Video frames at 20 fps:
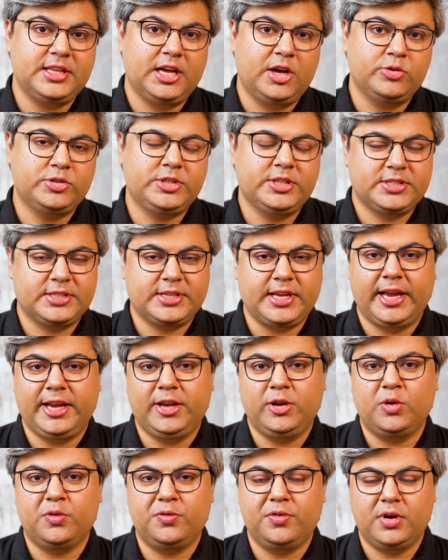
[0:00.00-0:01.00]
house is
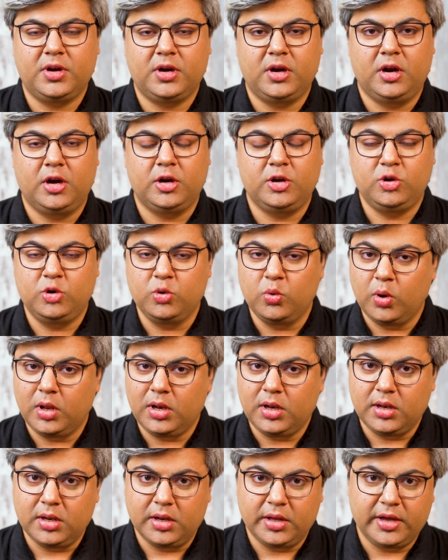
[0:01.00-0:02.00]
kind of a
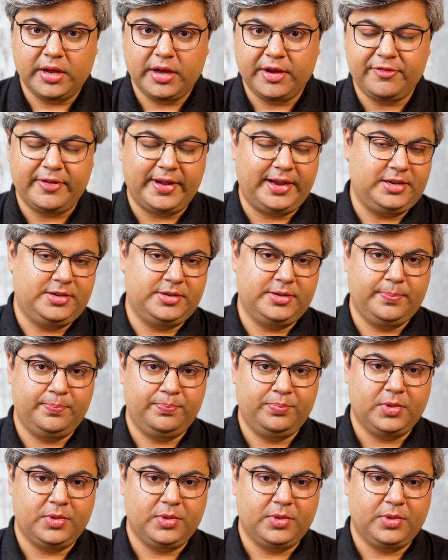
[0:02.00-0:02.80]
dual effect.